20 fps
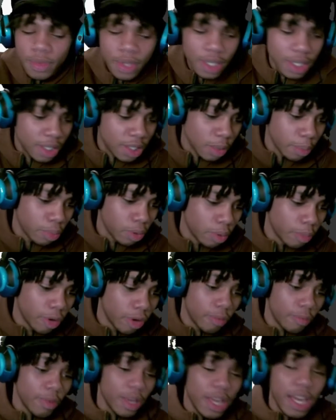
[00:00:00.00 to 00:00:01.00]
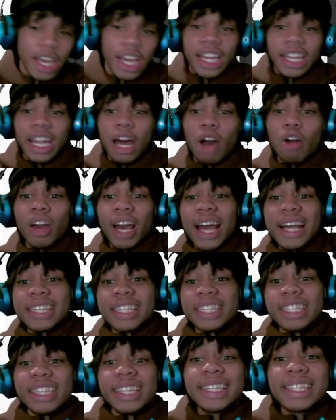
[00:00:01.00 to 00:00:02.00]
Simple, bro. Now,
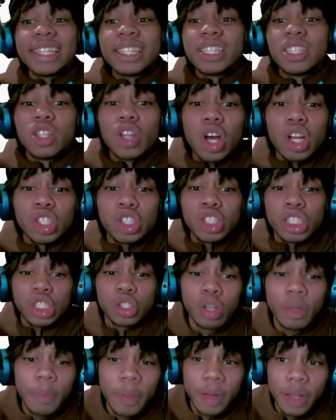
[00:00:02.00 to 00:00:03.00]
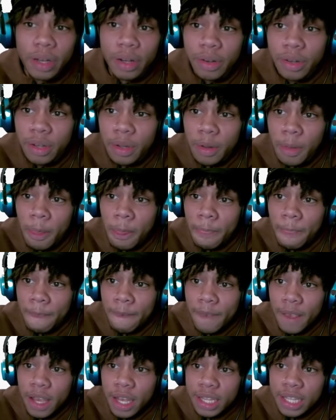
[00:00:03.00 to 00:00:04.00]
guys, this is not jit tripping.
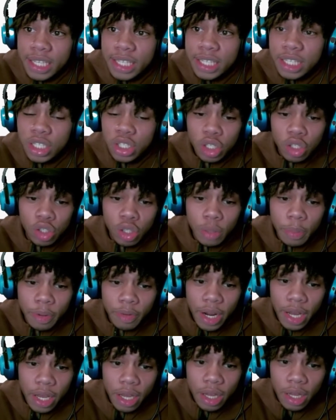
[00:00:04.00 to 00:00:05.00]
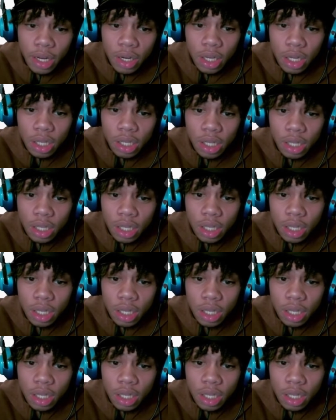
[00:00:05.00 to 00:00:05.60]
This is jit tripping right here. Look.